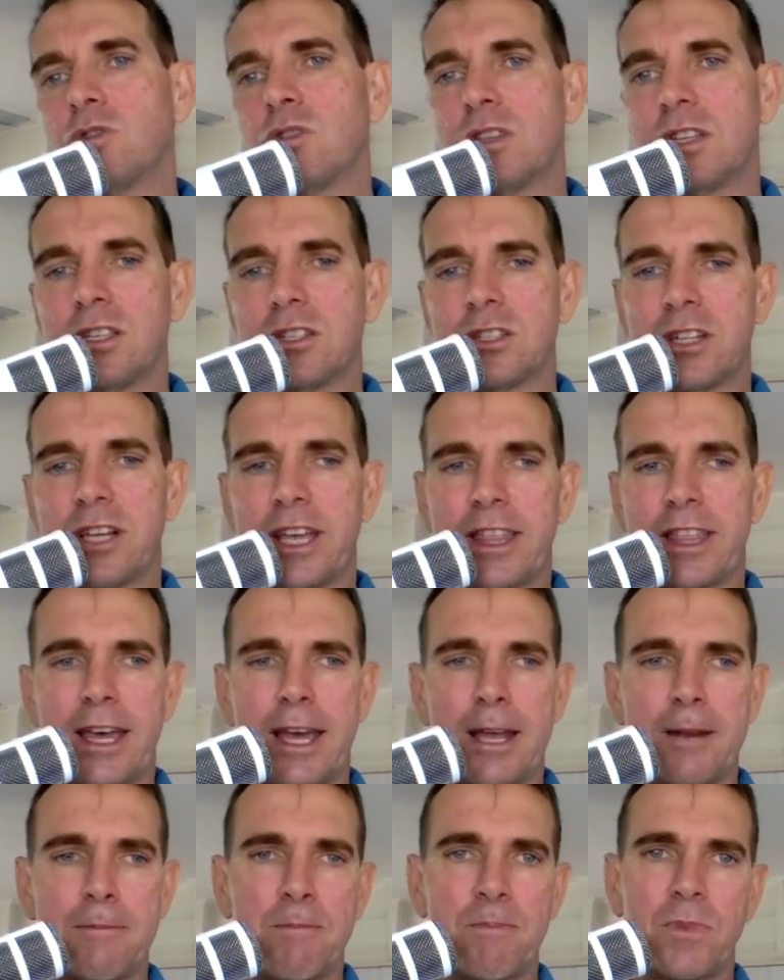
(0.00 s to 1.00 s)
things like
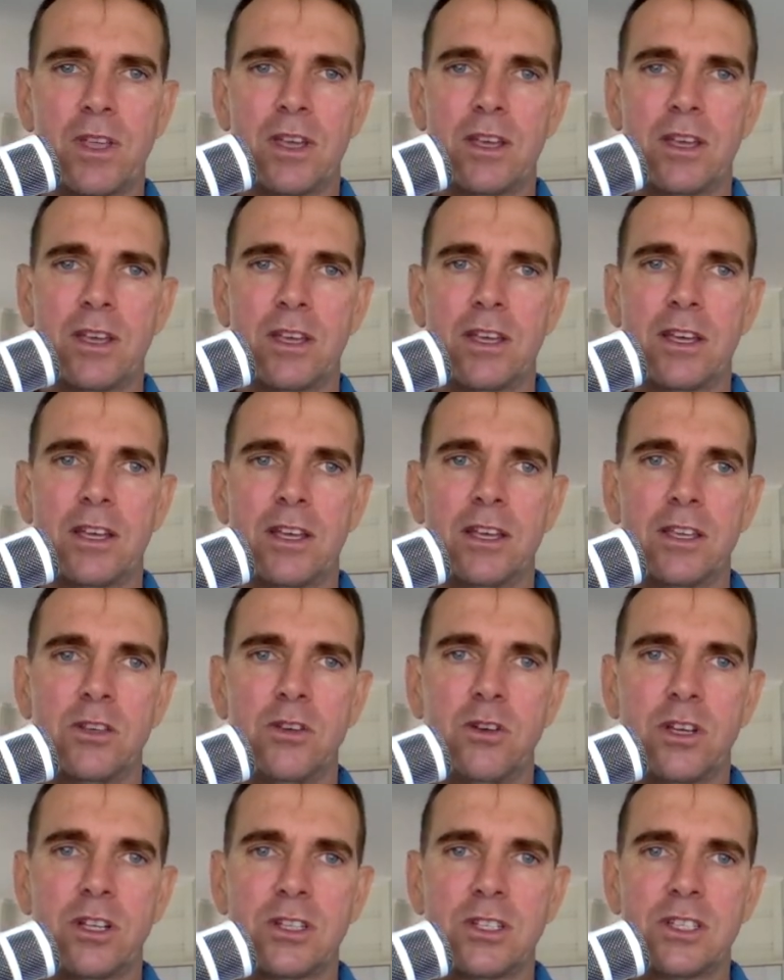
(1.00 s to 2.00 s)
that. You
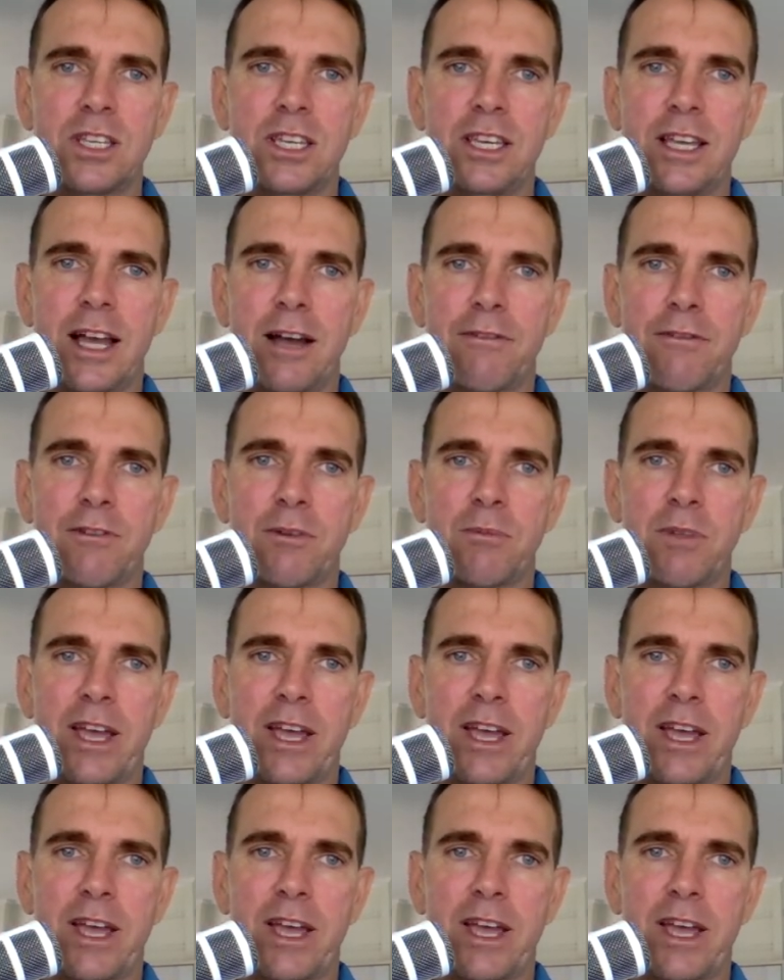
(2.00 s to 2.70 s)
can see from the